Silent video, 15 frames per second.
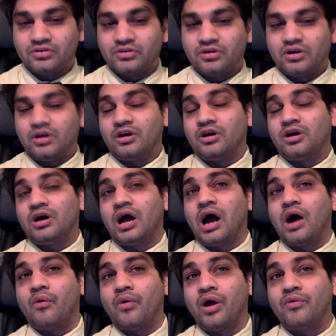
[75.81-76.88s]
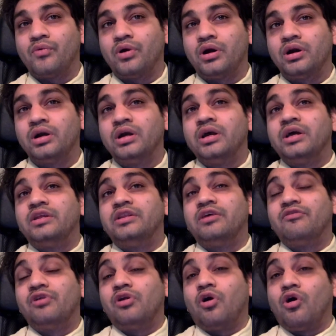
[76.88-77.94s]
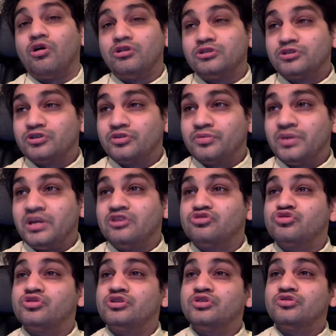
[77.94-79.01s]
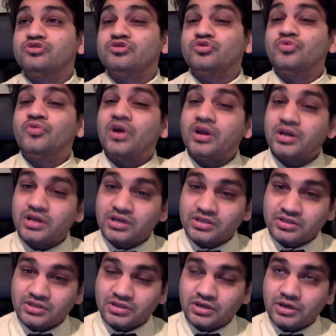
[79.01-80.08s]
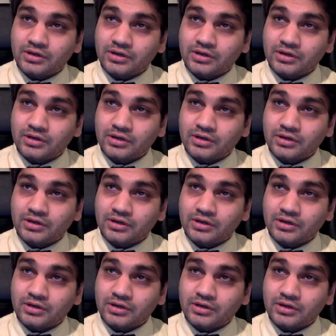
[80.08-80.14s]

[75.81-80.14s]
However, they will also be introduced to various